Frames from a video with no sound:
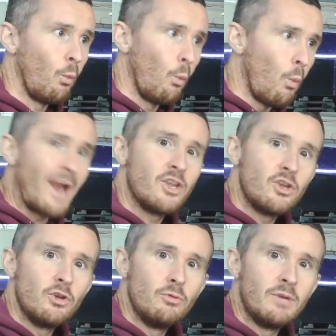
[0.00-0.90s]

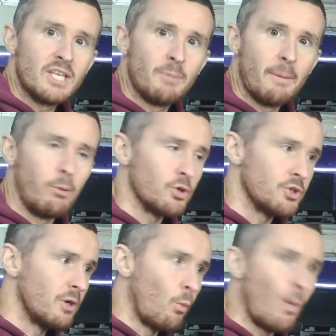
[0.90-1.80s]
when you need to be
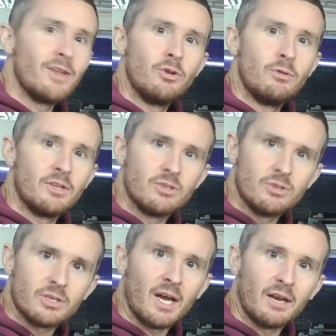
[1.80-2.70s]
pushing and when you need to
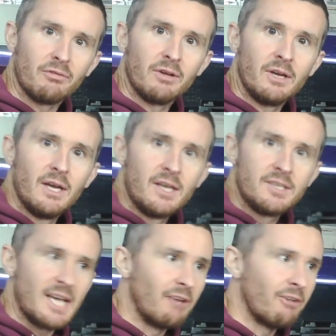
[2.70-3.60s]
just kind of
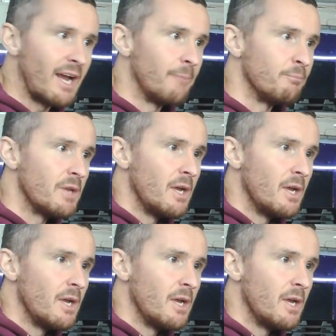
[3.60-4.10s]
tailor it in.